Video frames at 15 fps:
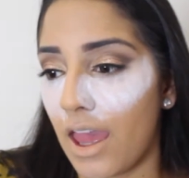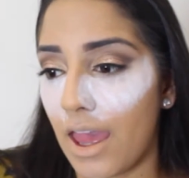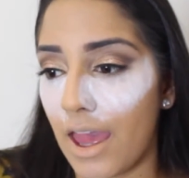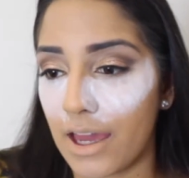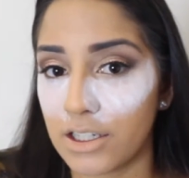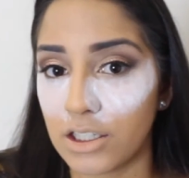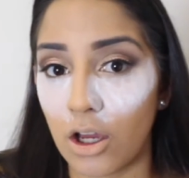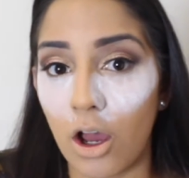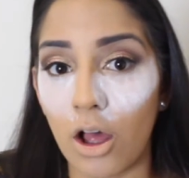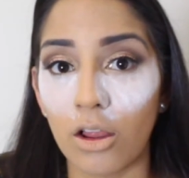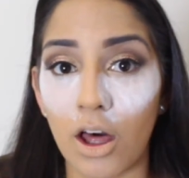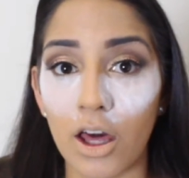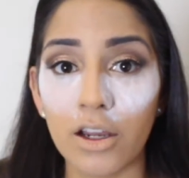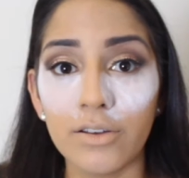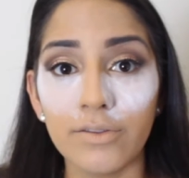And a
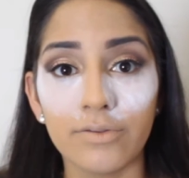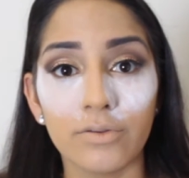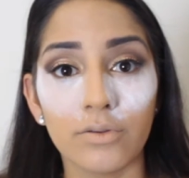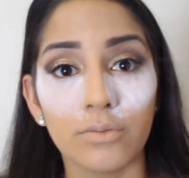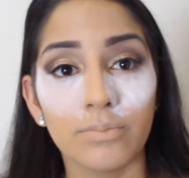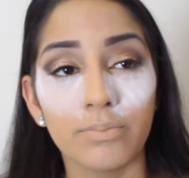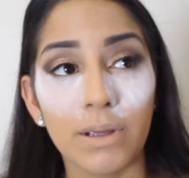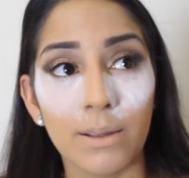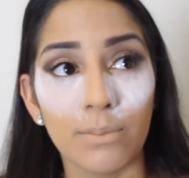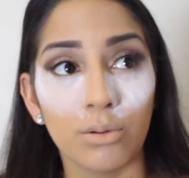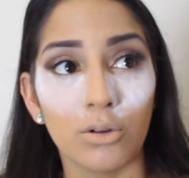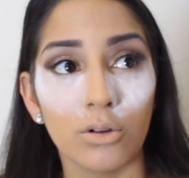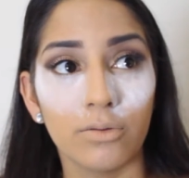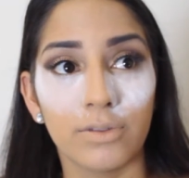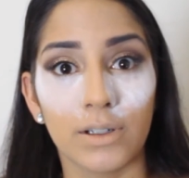lot of
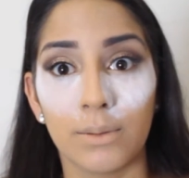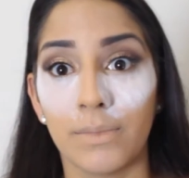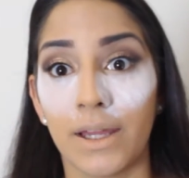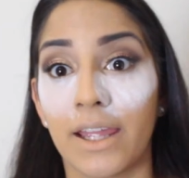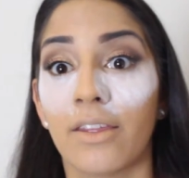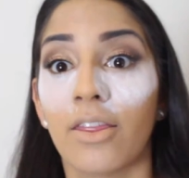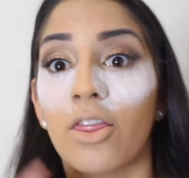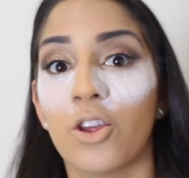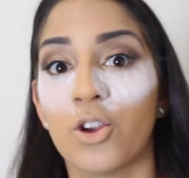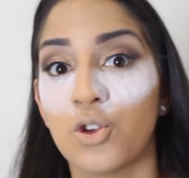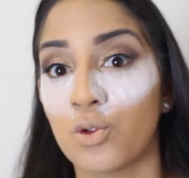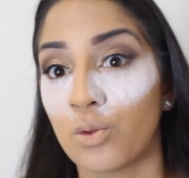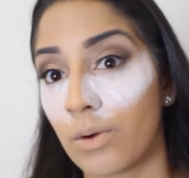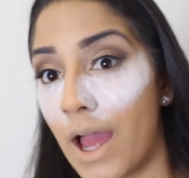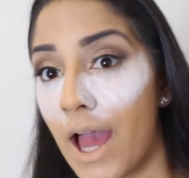people from like the
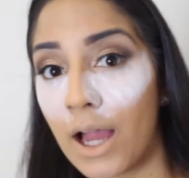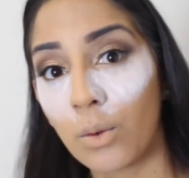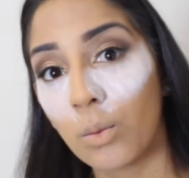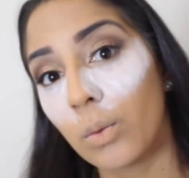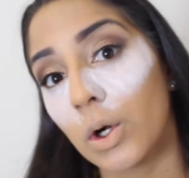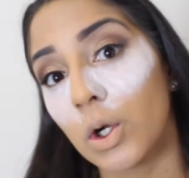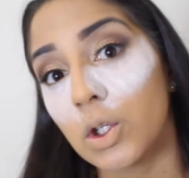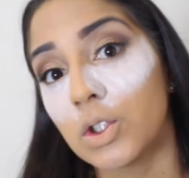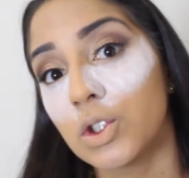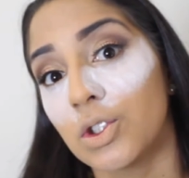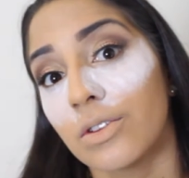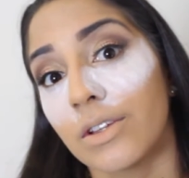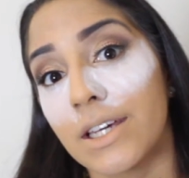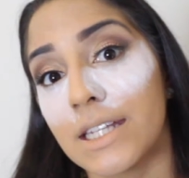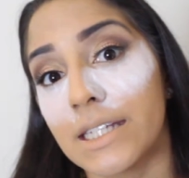drag world
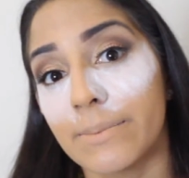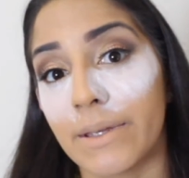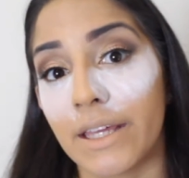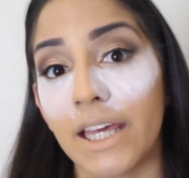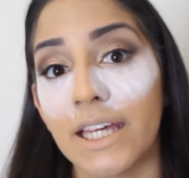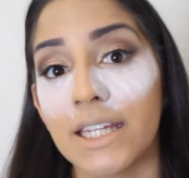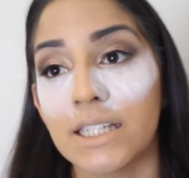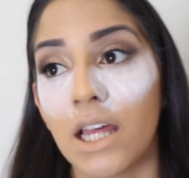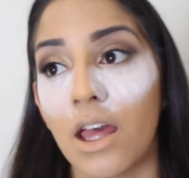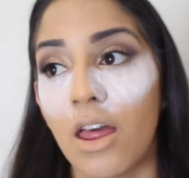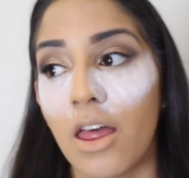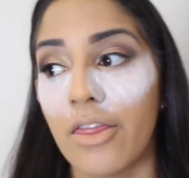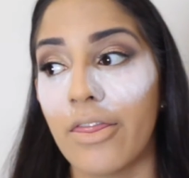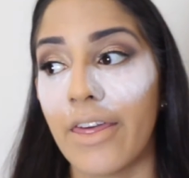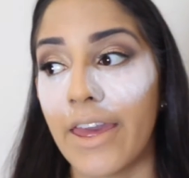do this because
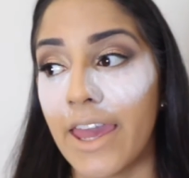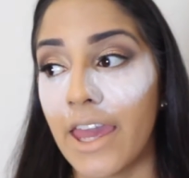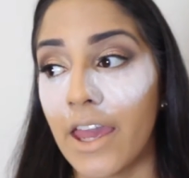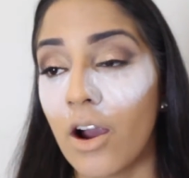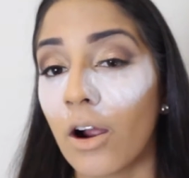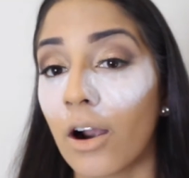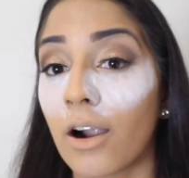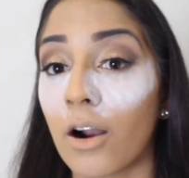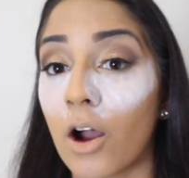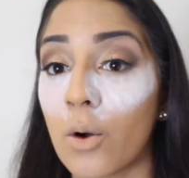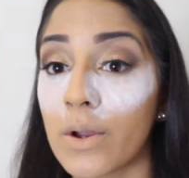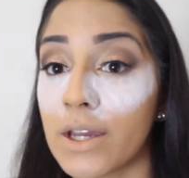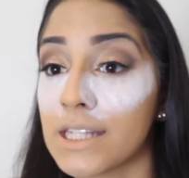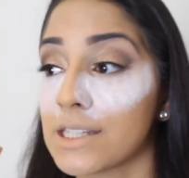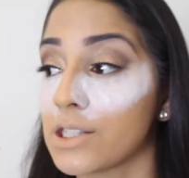they are
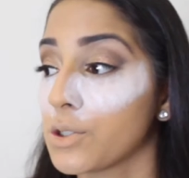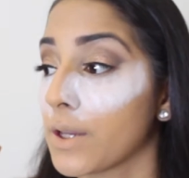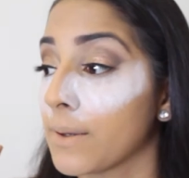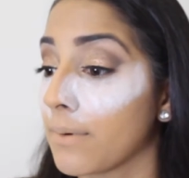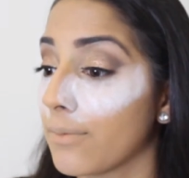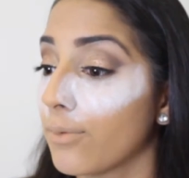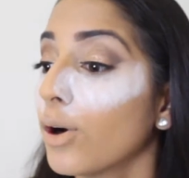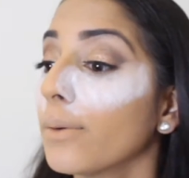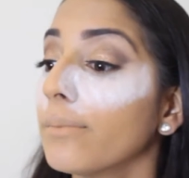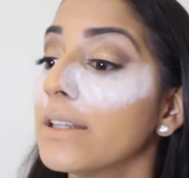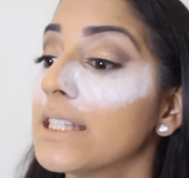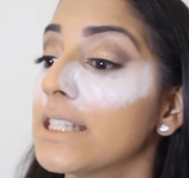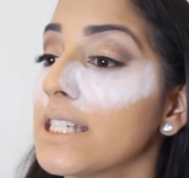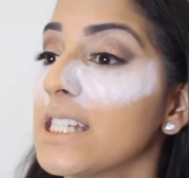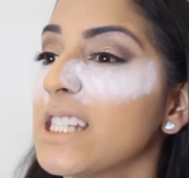always doing
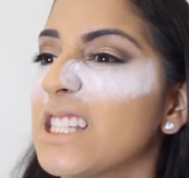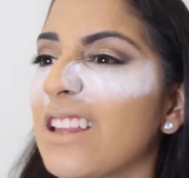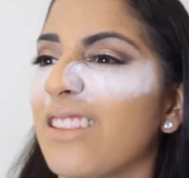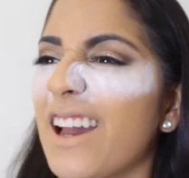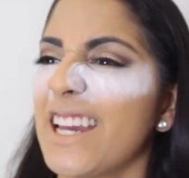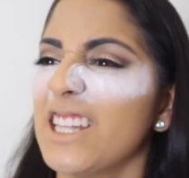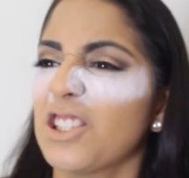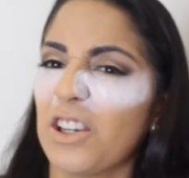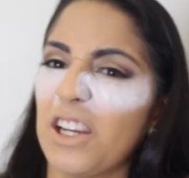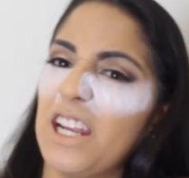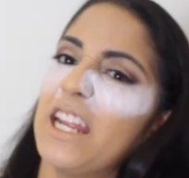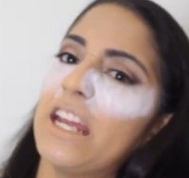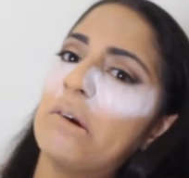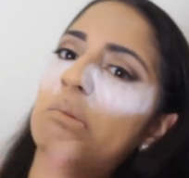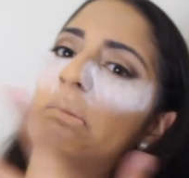performances, the lights are
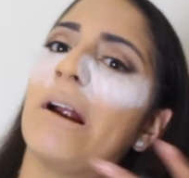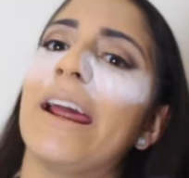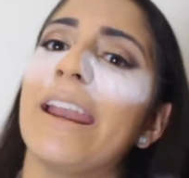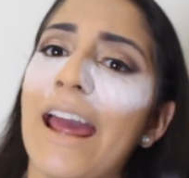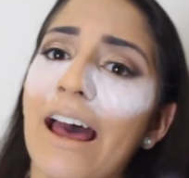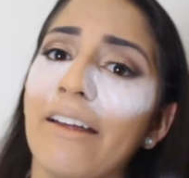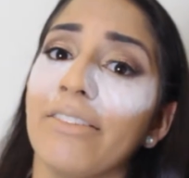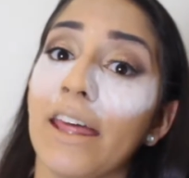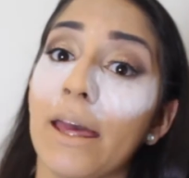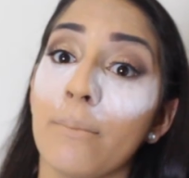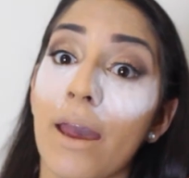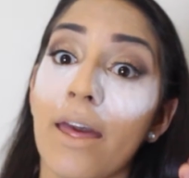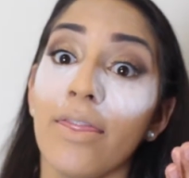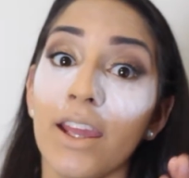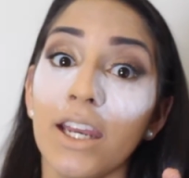hitting right at
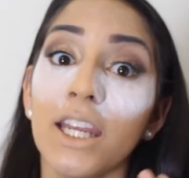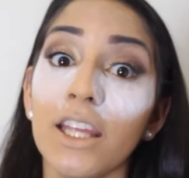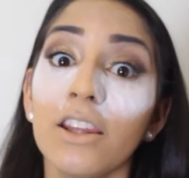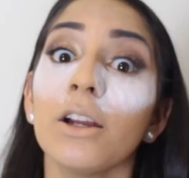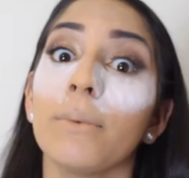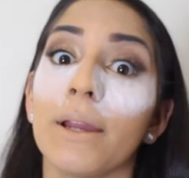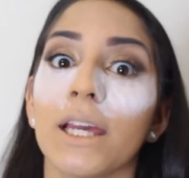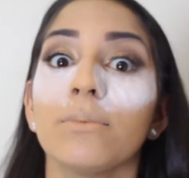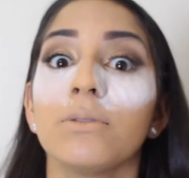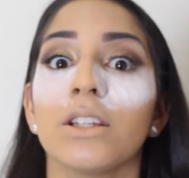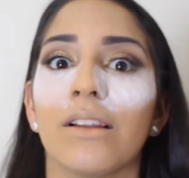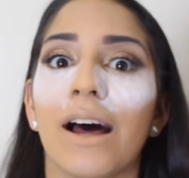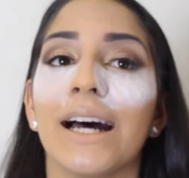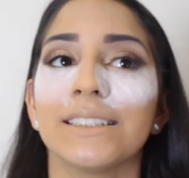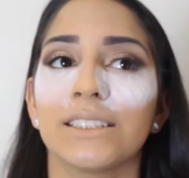them, and they need their makeup
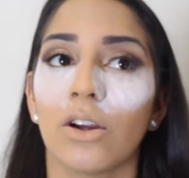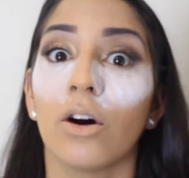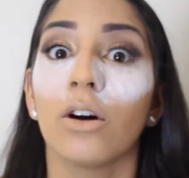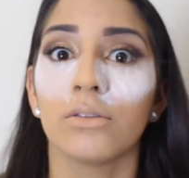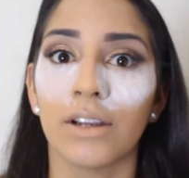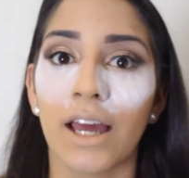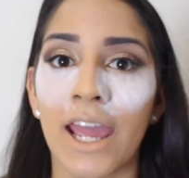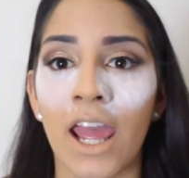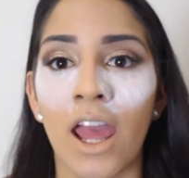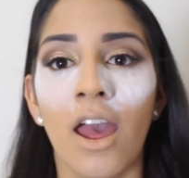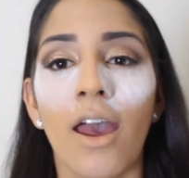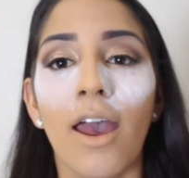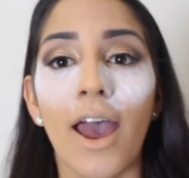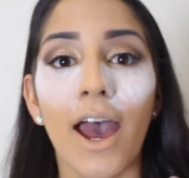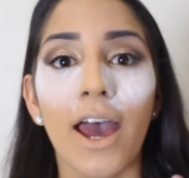to last all night.
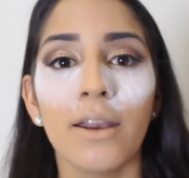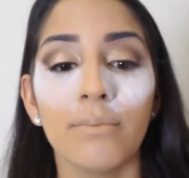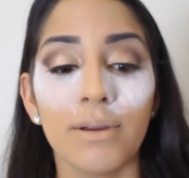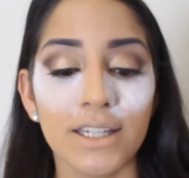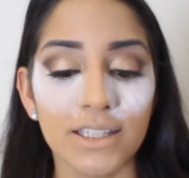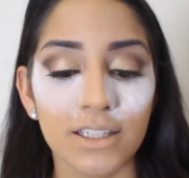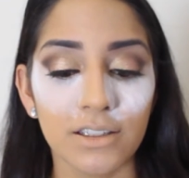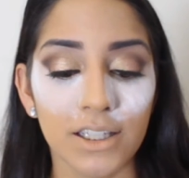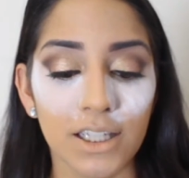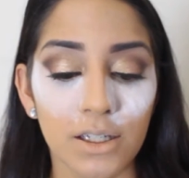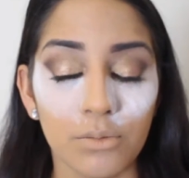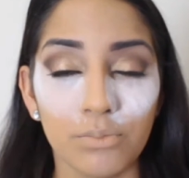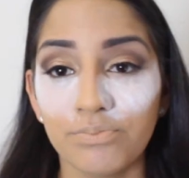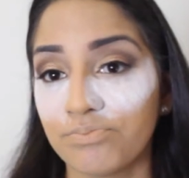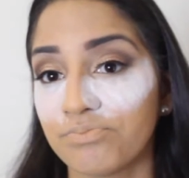And
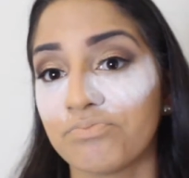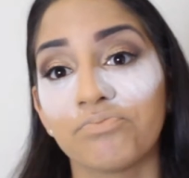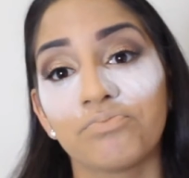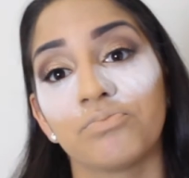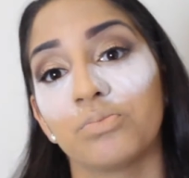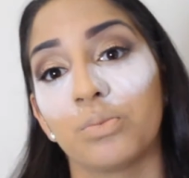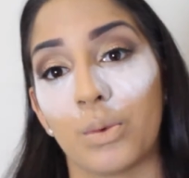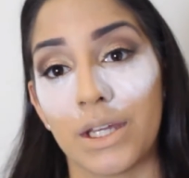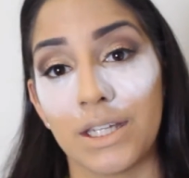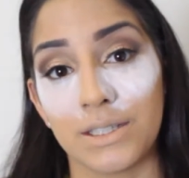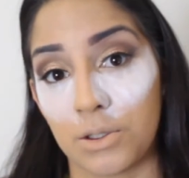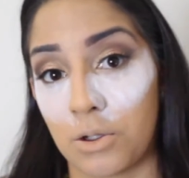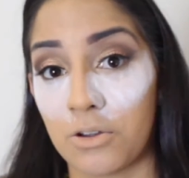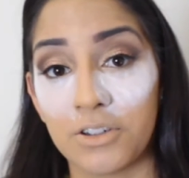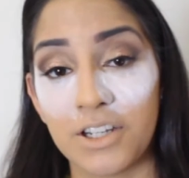basically, we
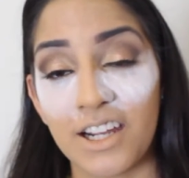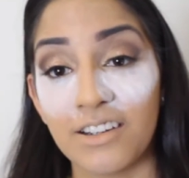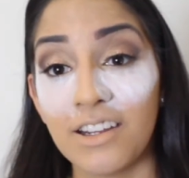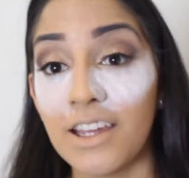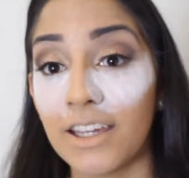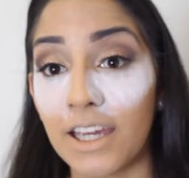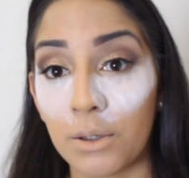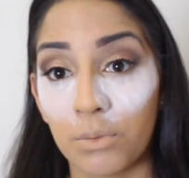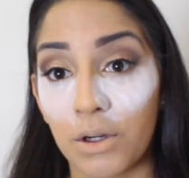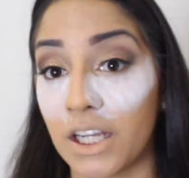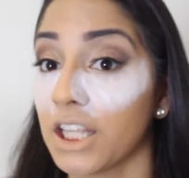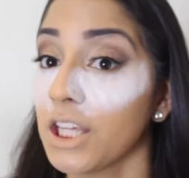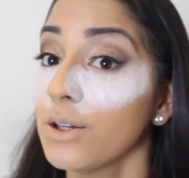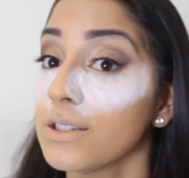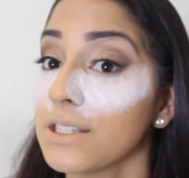stole their technique, and we're
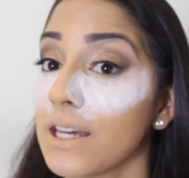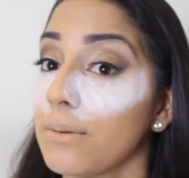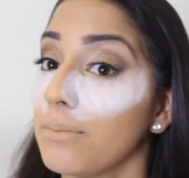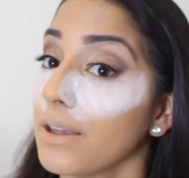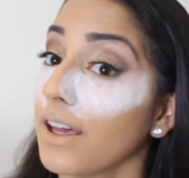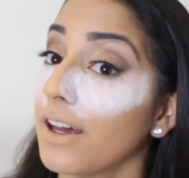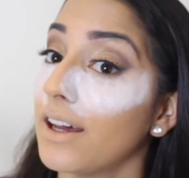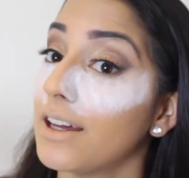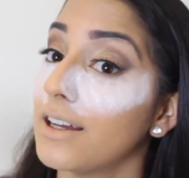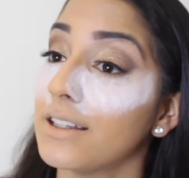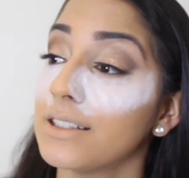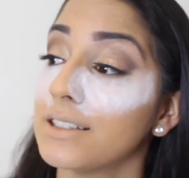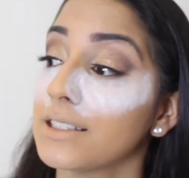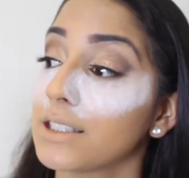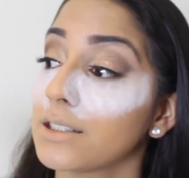going to use it
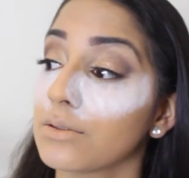because